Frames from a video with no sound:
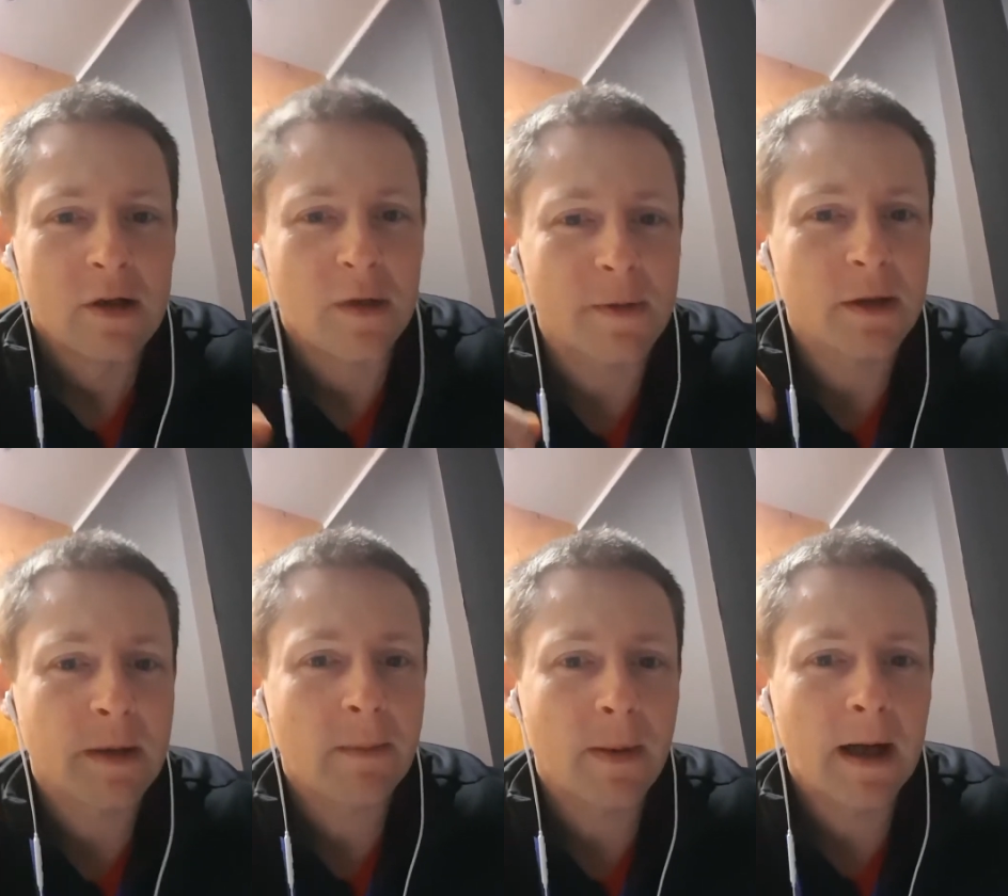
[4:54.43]
just because
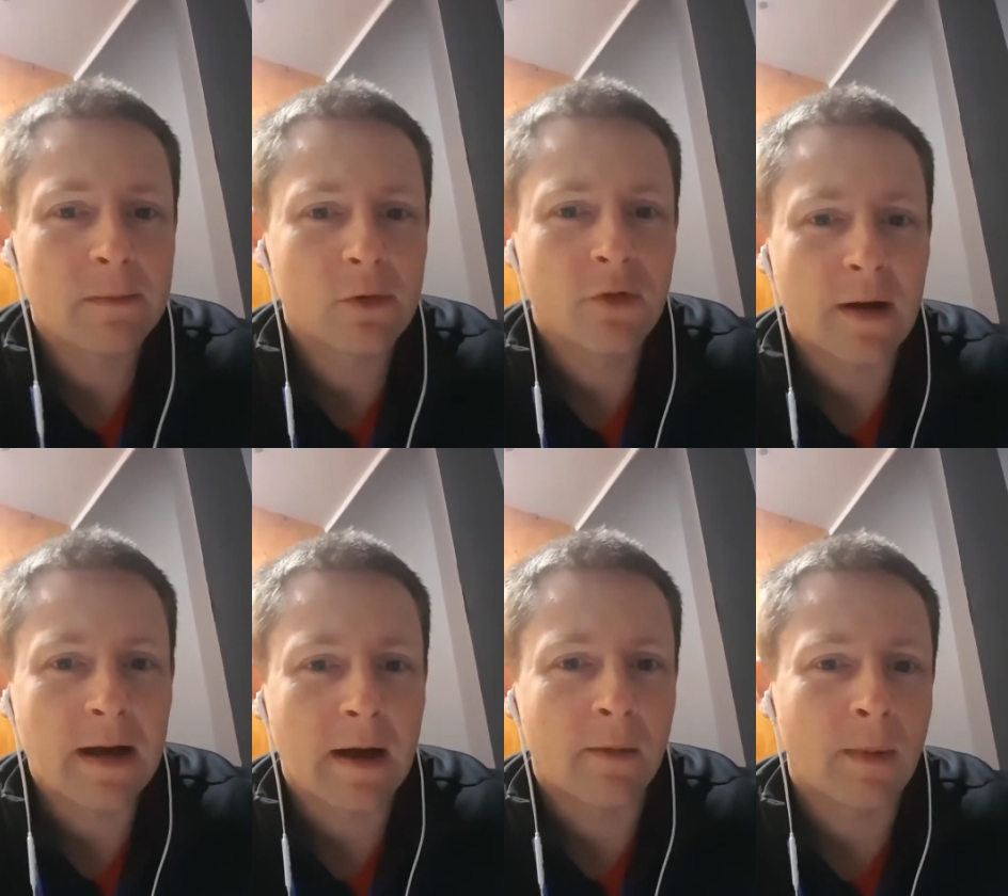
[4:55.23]
I'm in a bad mood right
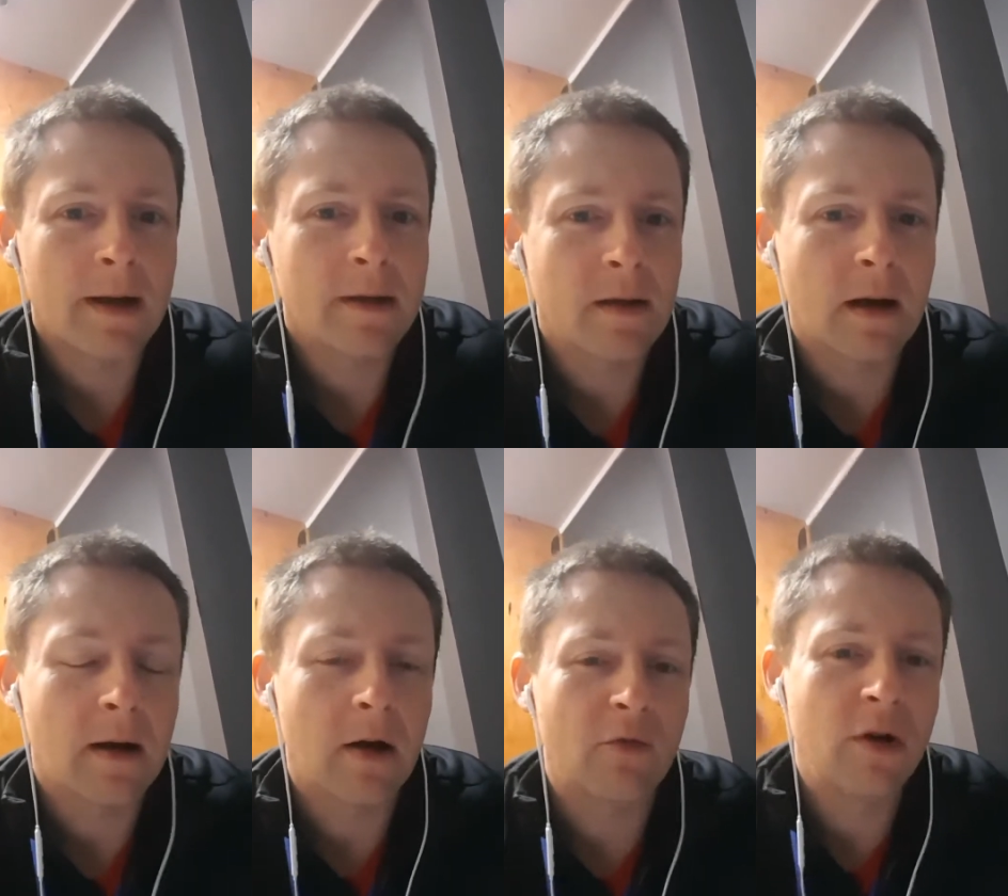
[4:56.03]
now, my
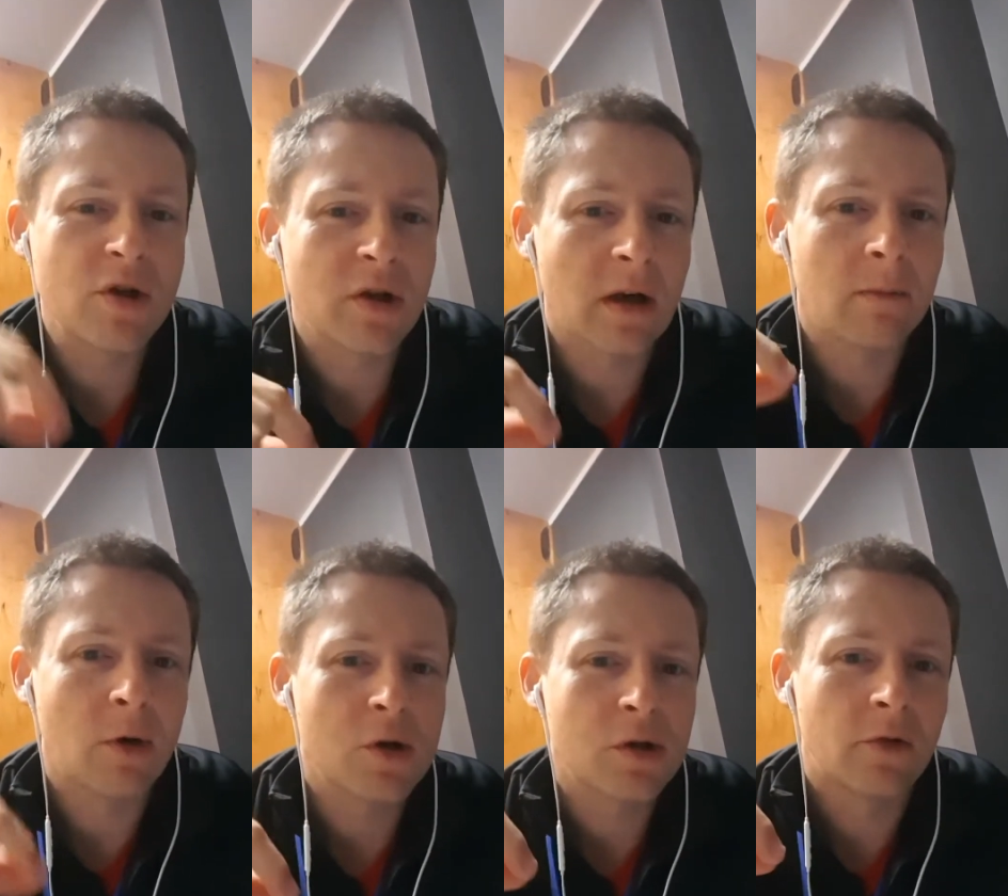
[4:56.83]
original
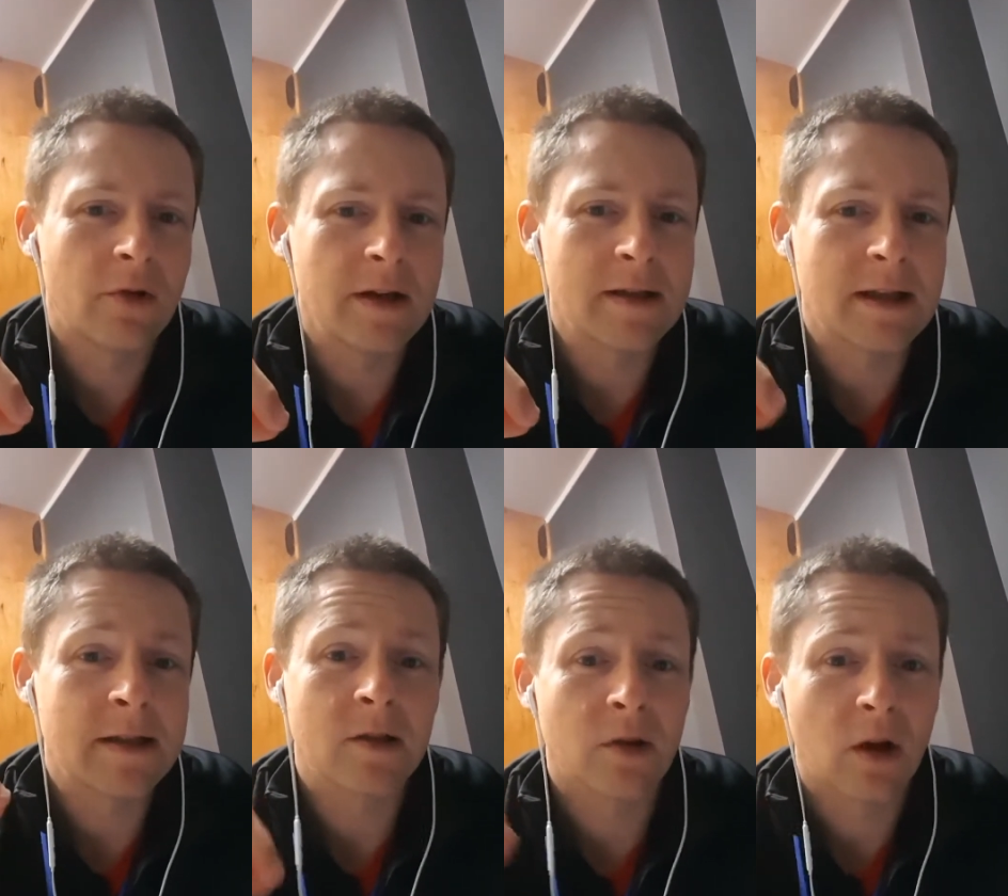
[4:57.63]
emotional reason
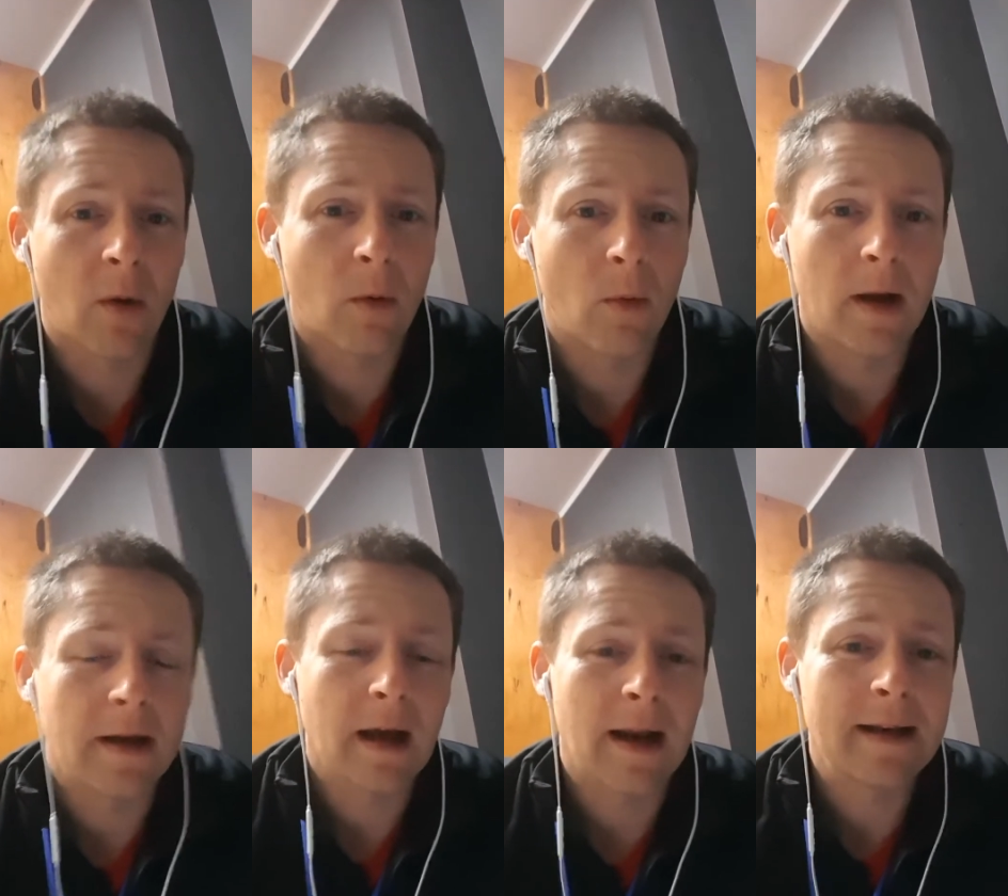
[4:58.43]
isn't going to go
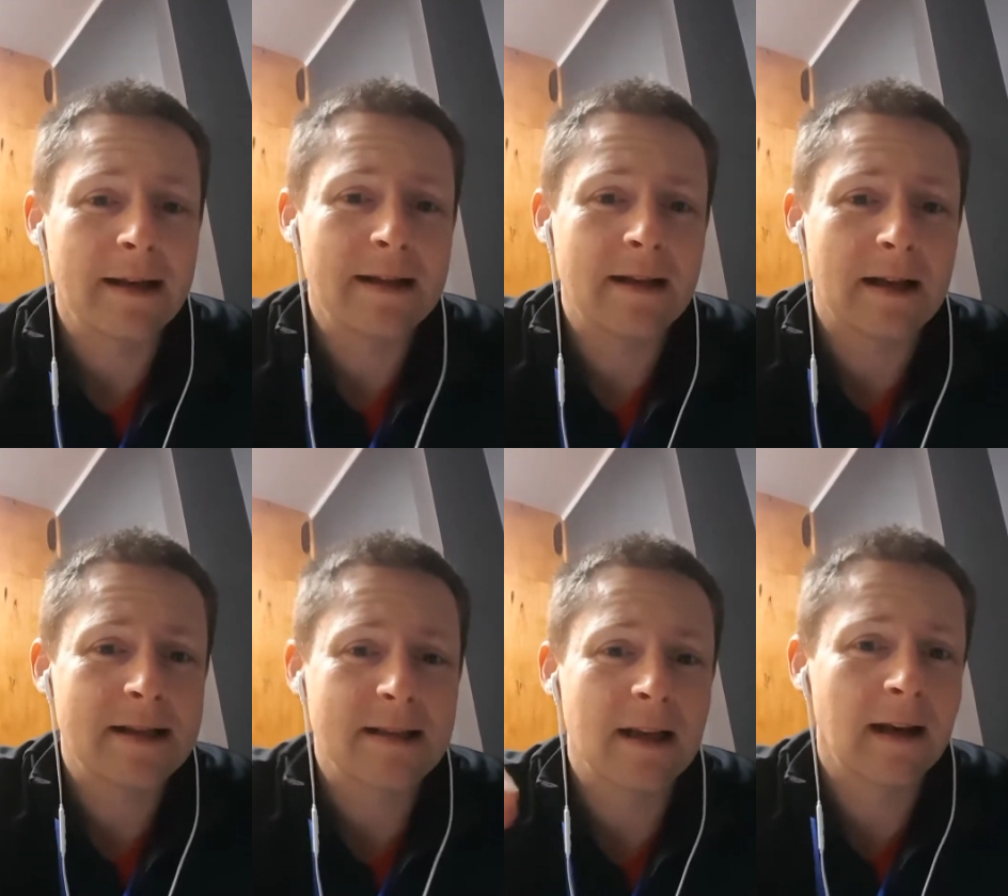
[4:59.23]
away. And I need, I
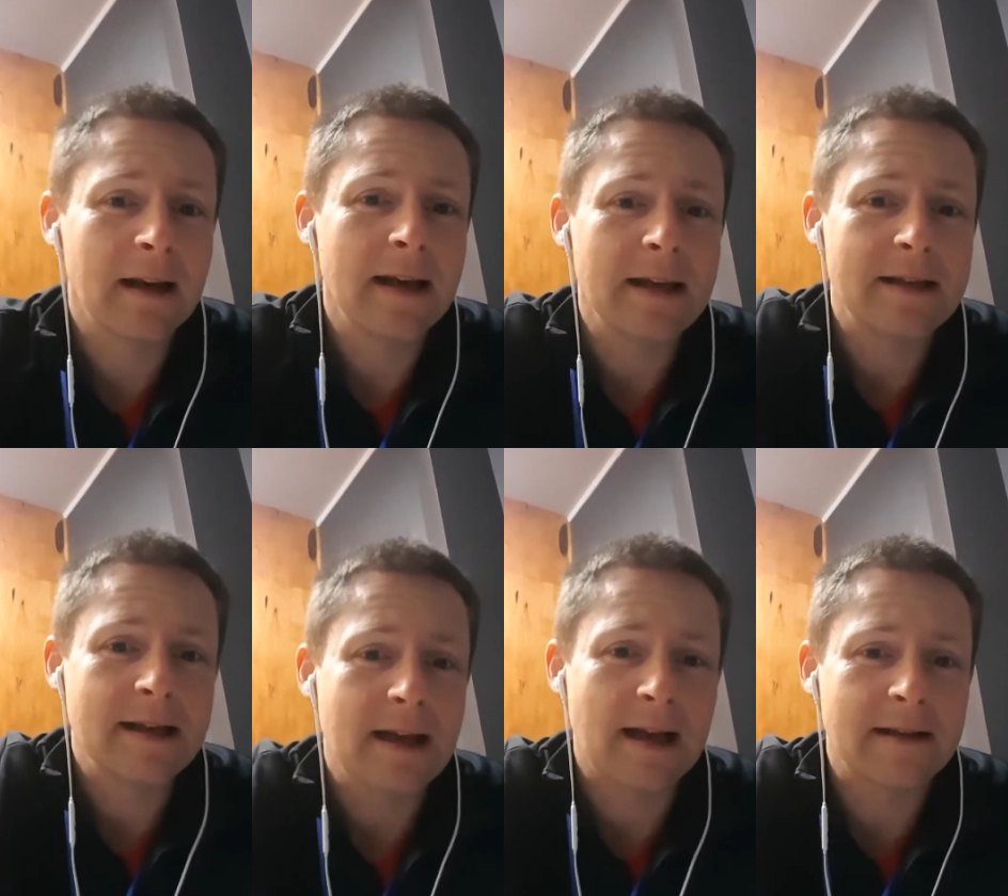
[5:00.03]
still need to
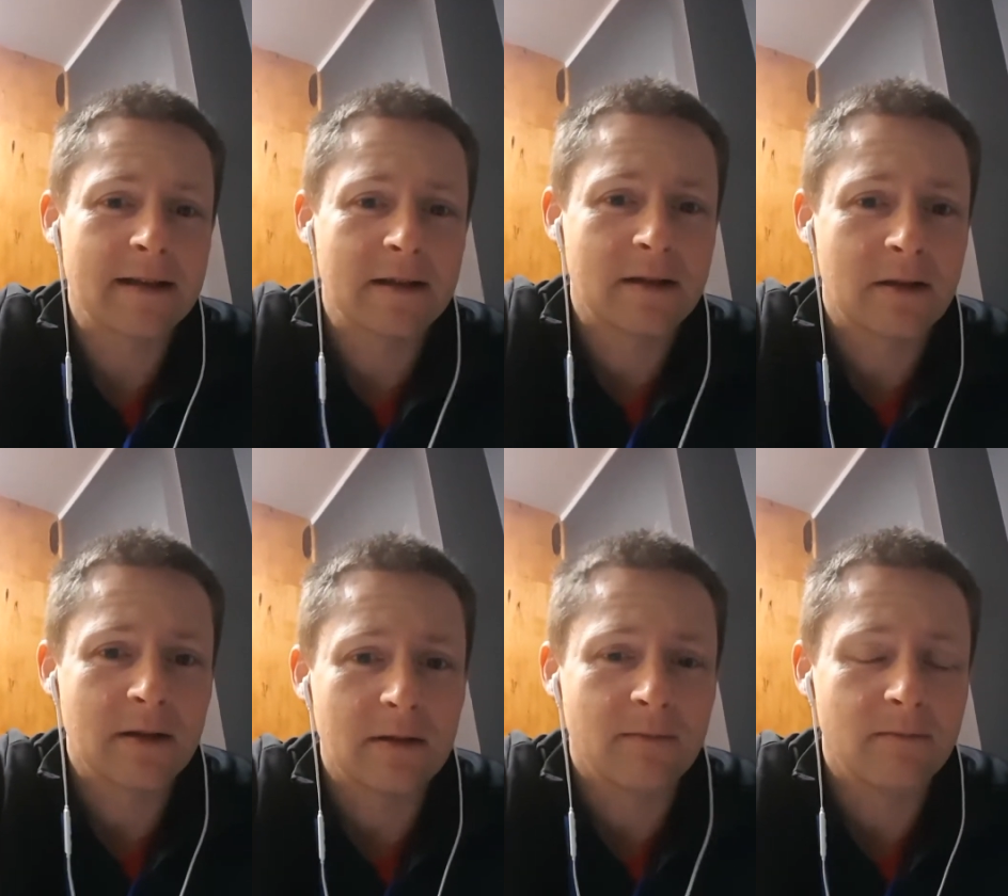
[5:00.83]
get
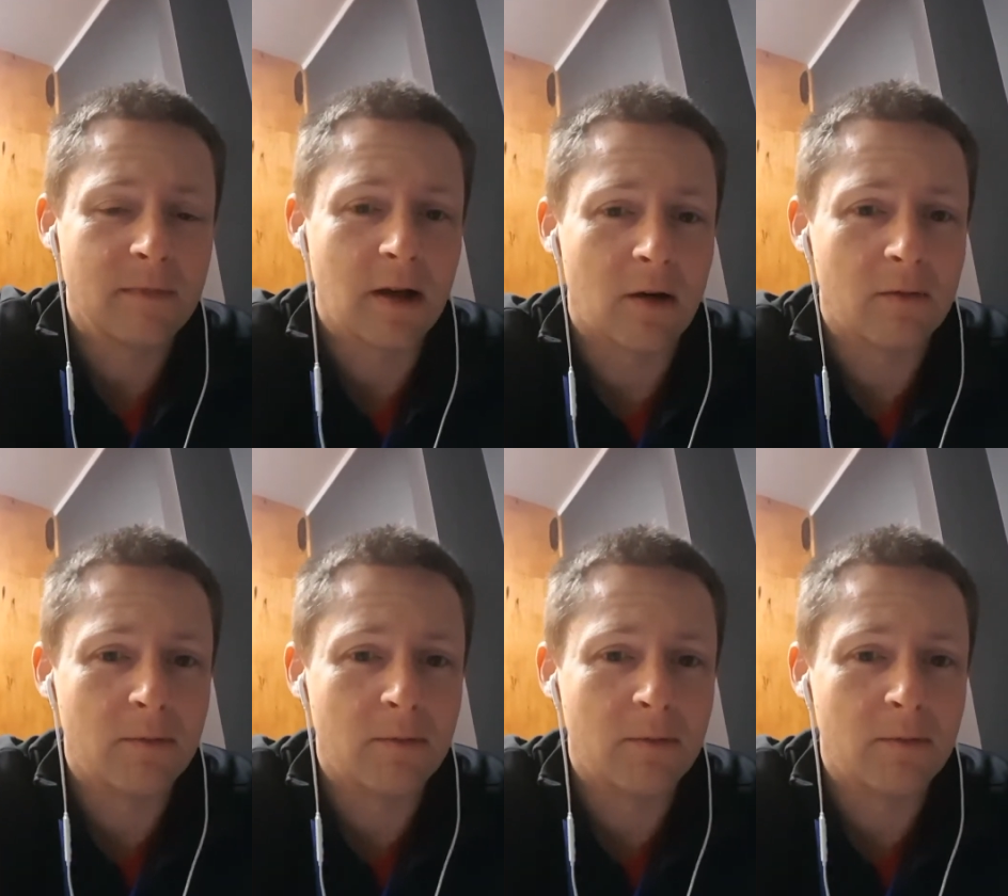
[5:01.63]
to, you know,